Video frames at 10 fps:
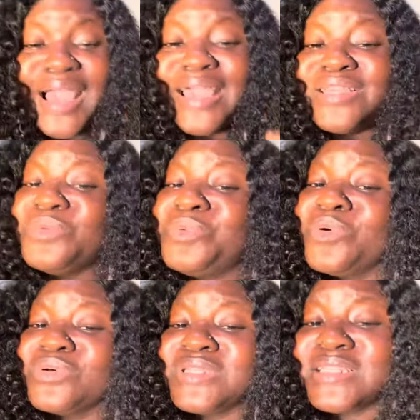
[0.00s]
Are you
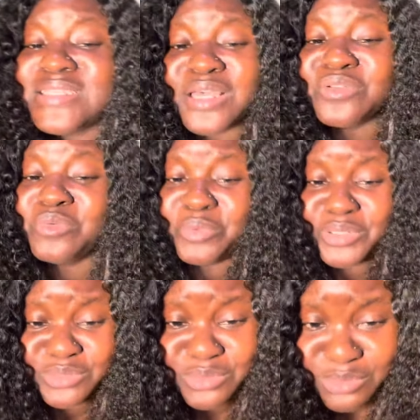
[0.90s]
put under this kind of
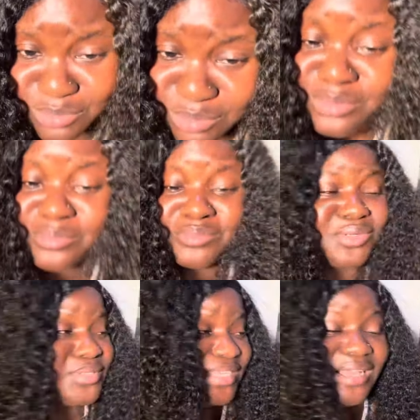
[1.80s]
pressure too?
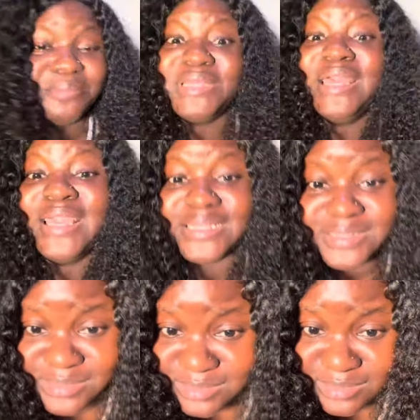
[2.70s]
Because I'm tired.
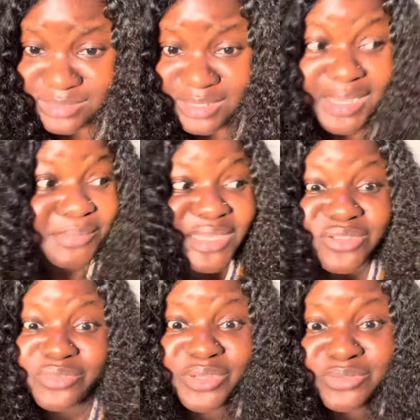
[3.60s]
I'm tired
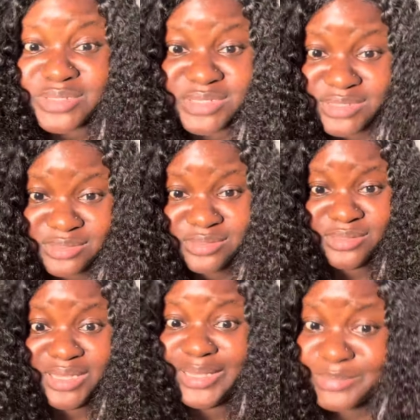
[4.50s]
of hearing this thing.
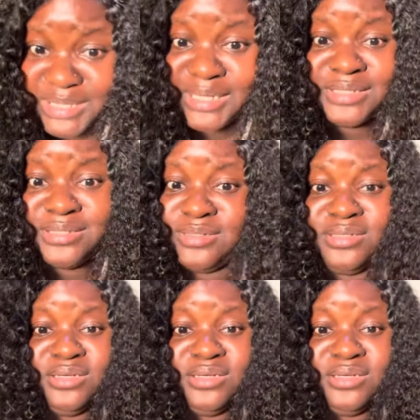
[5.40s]
I am tired.